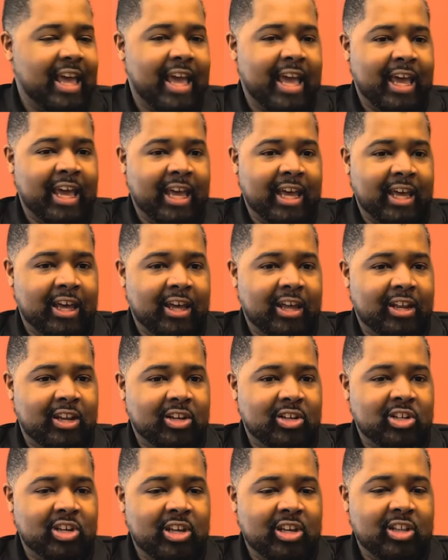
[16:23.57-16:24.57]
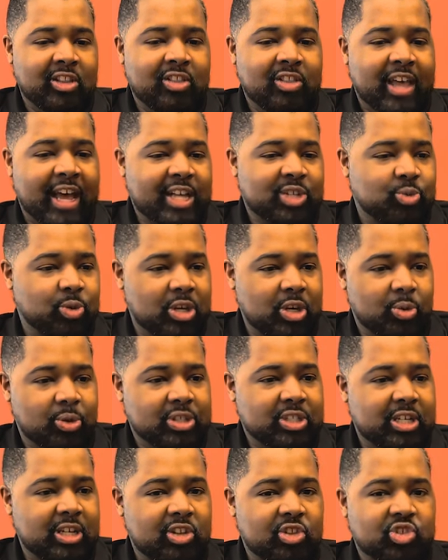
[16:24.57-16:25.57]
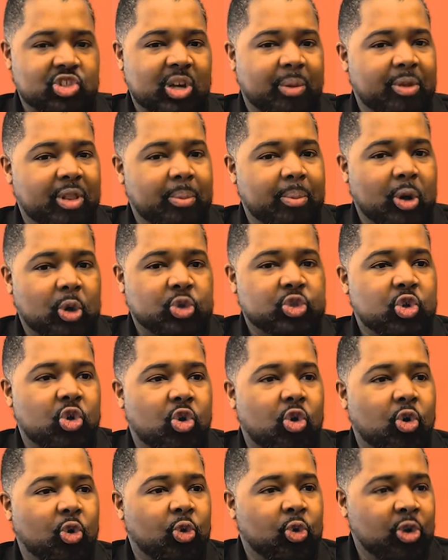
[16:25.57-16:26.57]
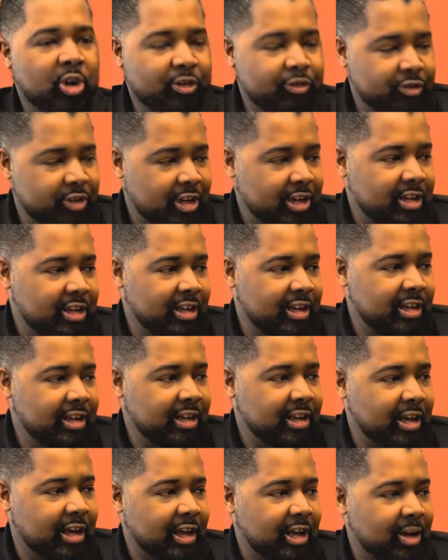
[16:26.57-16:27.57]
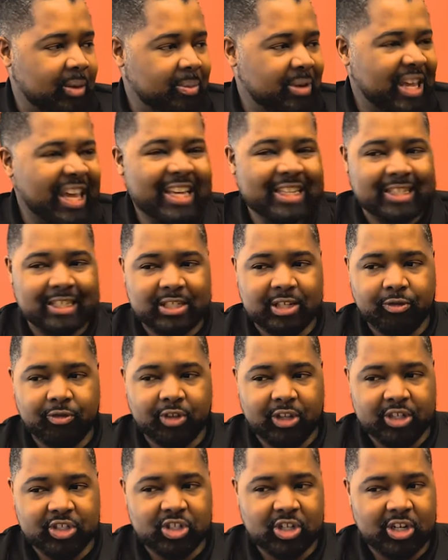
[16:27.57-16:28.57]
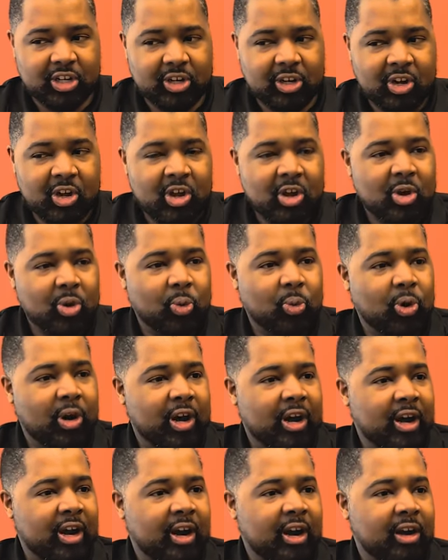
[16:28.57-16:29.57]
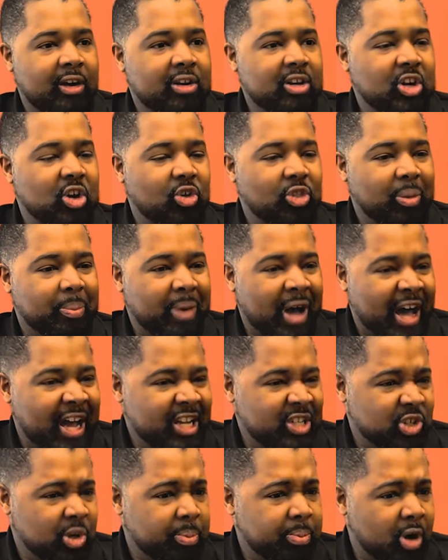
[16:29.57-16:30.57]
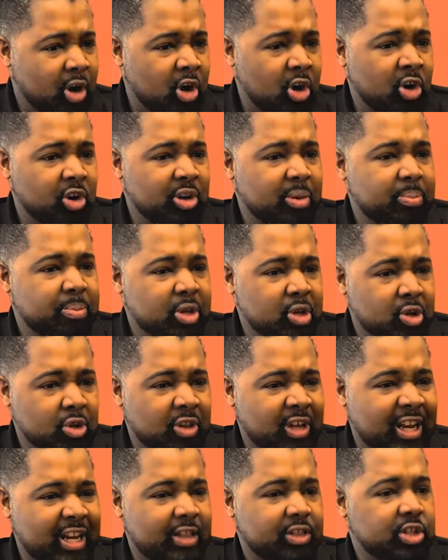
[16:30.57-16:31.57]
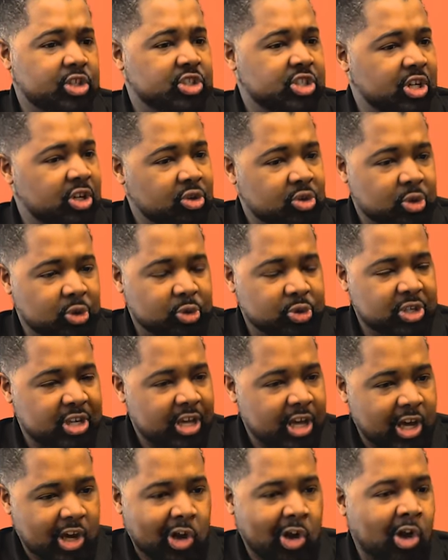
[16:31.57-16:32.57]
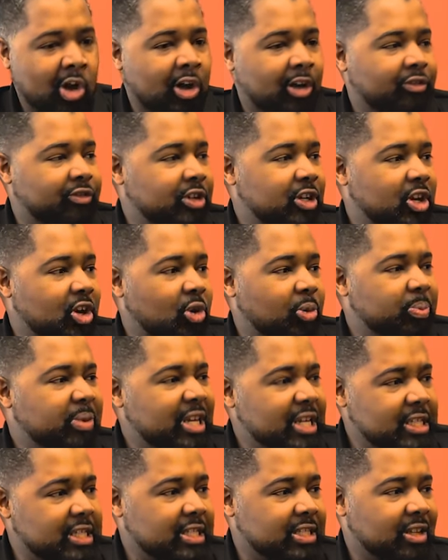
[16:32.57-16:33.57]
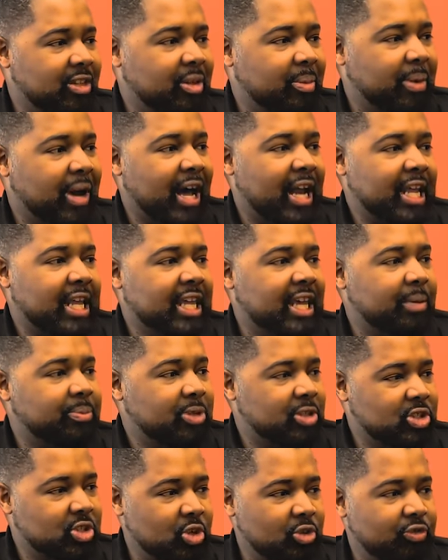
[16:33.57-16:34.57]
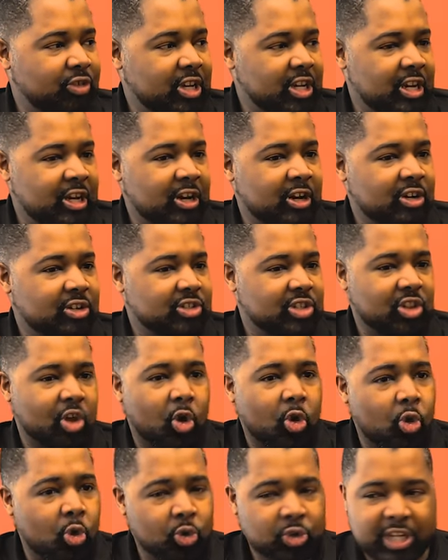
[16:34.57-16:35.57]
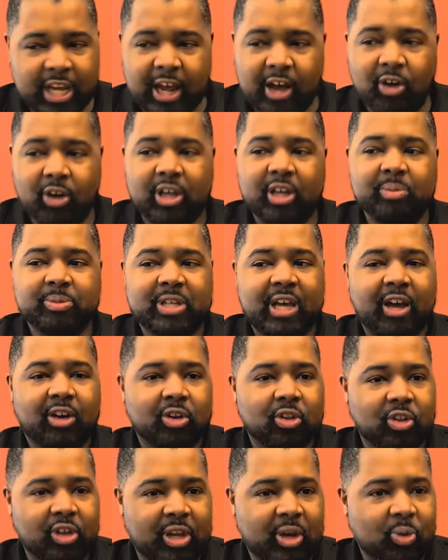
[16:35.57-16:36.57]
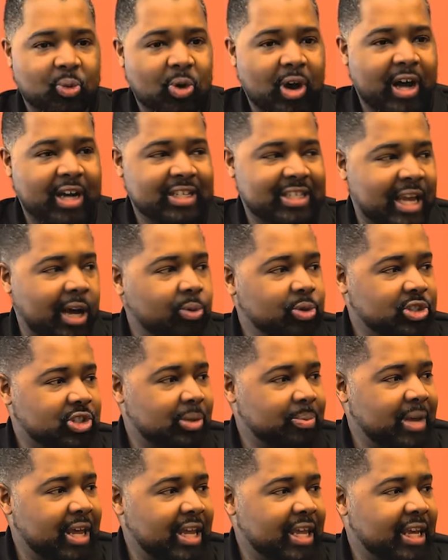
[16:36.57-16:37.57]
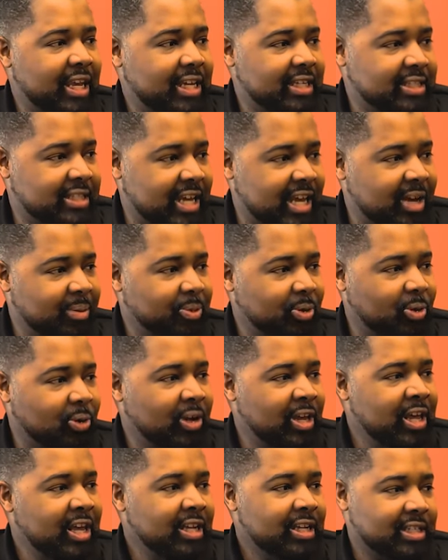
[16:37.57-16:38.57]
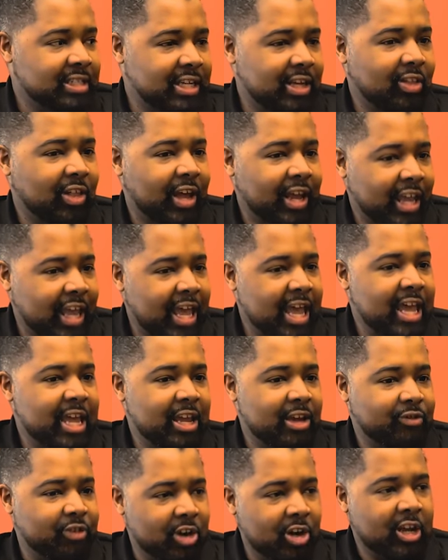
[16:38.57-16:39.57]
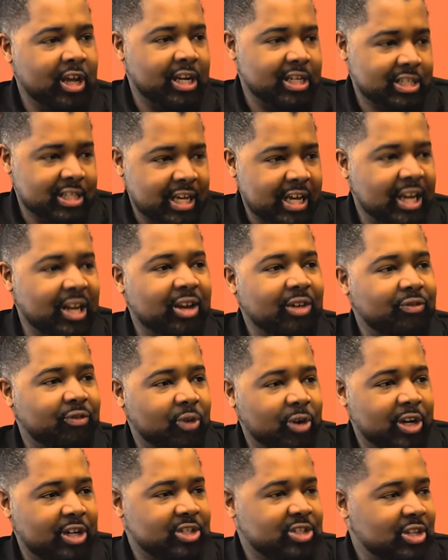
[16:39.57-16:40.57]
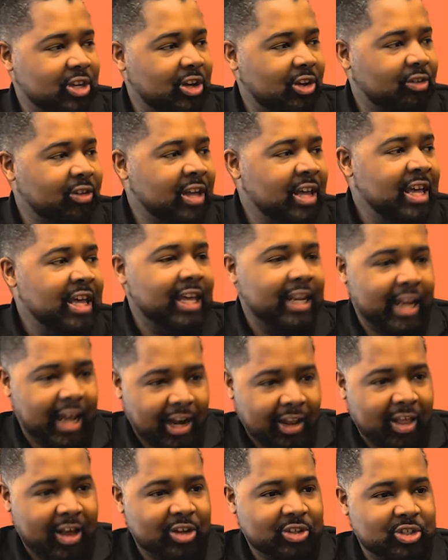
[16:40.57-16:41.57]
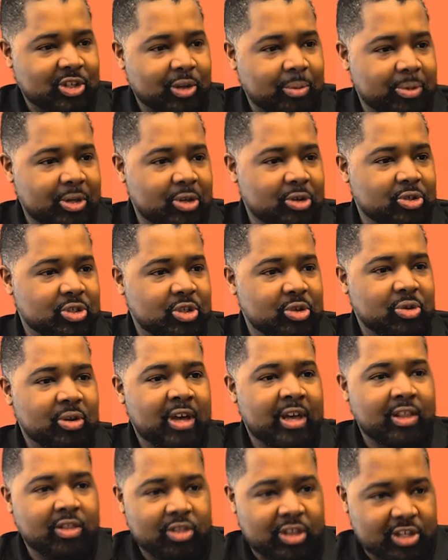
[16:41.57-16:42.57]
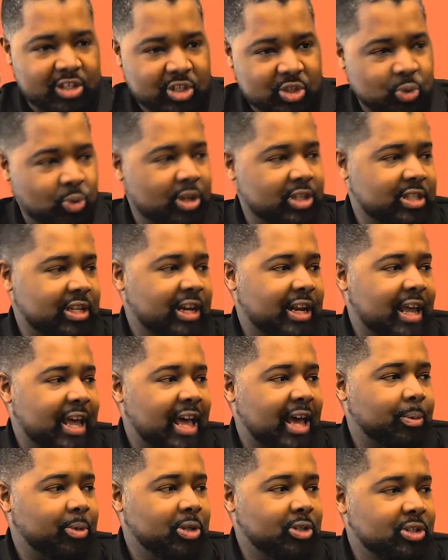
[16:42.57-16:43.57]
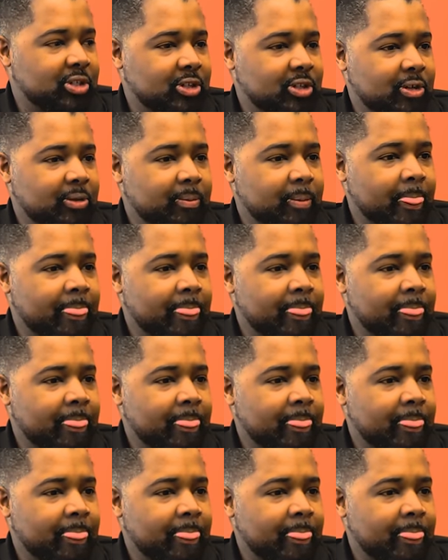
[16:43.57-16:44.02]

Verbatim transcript: And that's when you would see some of the most horrific um, cases of lynching where, you know, the bodies are burned and mutilated, the genitals cut off, you know, pieces of the body kept as souvenirs, and the whole town comes out to look and watch. That was to make an example to say like, hey, if you're going to stand up for yourself and not allow us to abuse you, this is what's going to happen to you.